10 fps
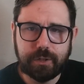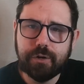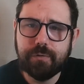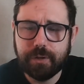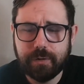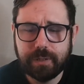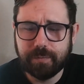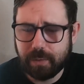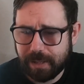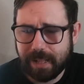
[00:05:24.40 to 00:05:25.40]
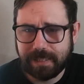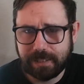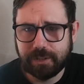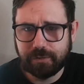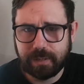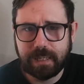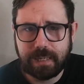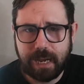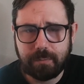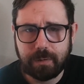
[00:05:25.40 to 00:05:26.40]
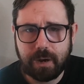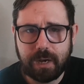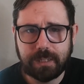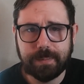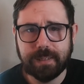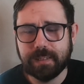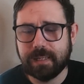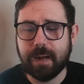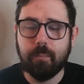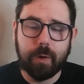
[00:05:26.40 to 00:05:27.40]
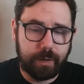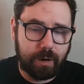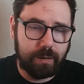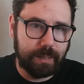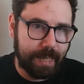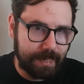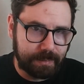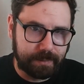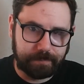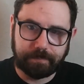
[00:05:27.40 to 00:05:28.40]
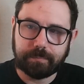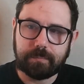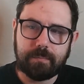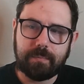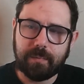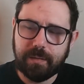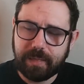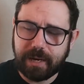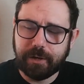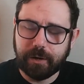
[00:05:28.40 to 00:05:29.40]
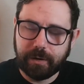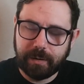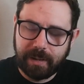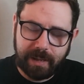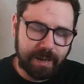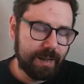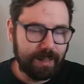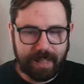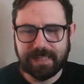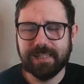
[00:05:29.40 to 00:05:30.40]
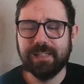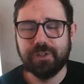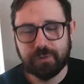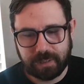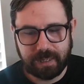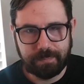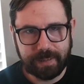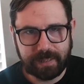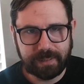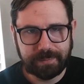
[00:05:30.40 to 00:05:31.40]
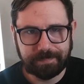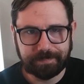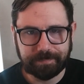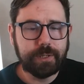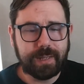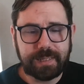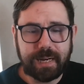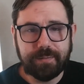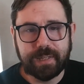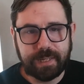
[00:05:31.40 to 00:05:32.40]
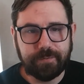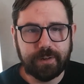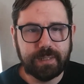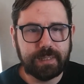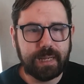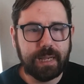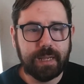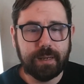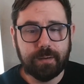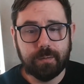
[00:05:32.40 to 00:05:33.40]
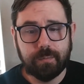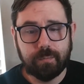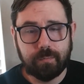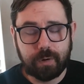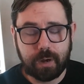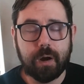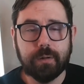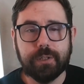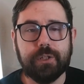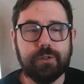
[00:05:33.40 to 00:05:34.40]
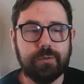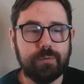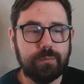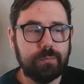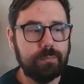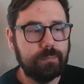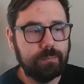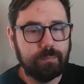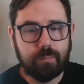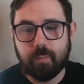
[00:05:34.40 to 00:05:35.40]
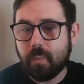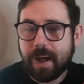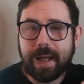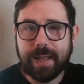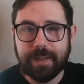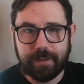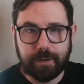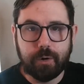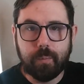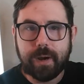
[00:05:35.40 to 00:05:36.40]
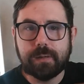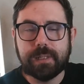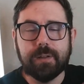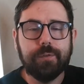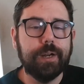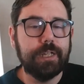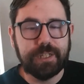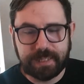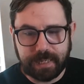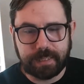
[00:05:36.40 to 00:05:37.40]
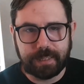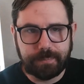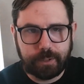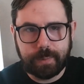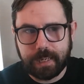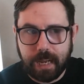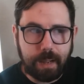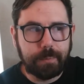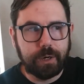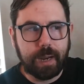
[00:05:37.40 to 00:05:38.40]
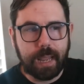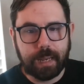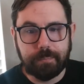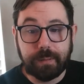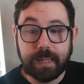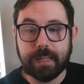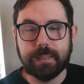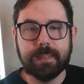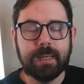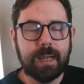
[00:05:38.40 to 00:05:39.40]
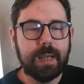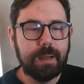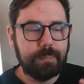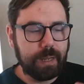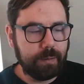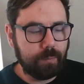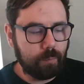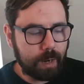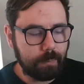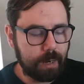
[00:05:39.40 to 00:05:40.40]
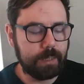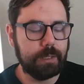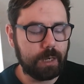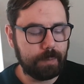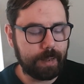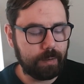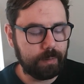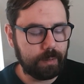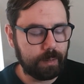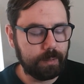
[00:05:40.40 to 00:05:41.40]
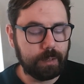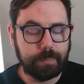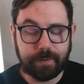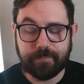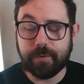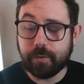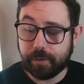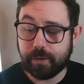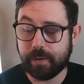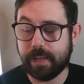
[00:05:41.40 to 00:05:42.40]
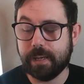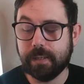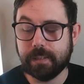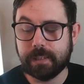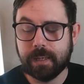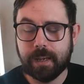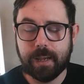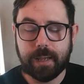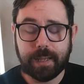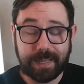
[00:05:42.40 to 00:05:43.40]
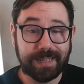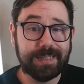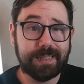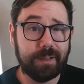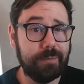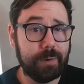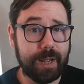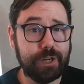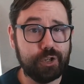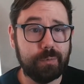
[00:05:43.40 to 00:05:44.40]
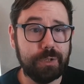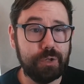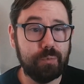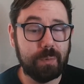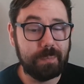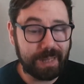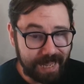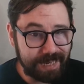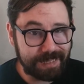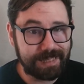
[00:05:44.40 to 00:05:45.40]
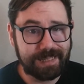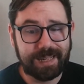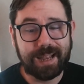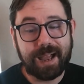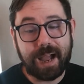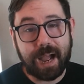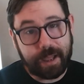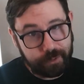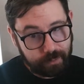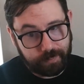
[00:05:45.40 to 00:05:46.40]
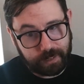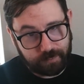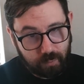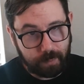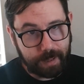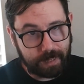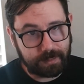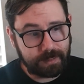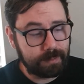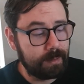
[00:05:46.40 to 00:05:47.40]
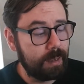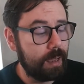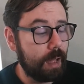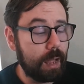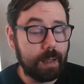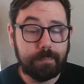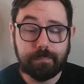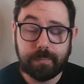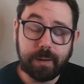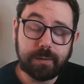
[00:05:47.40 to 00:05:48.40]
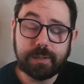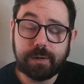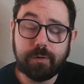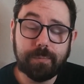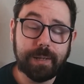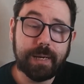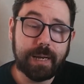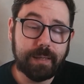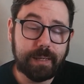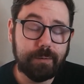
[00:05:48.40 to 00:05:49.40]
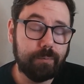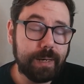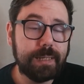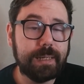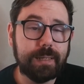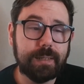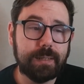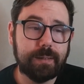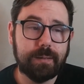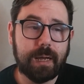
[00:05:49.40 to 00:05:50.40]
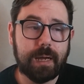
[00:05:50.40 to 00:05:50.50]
2/3 of what a classic constructed deck would cost, because it's got one card less than your classic constructed build. So that's kind of the difference in regards to why, where Silver Age sits in between Commoner and Blitz. But what I wanted to talk about a little bit further is Silver Age going to replace either of these formats? Most notably in the recent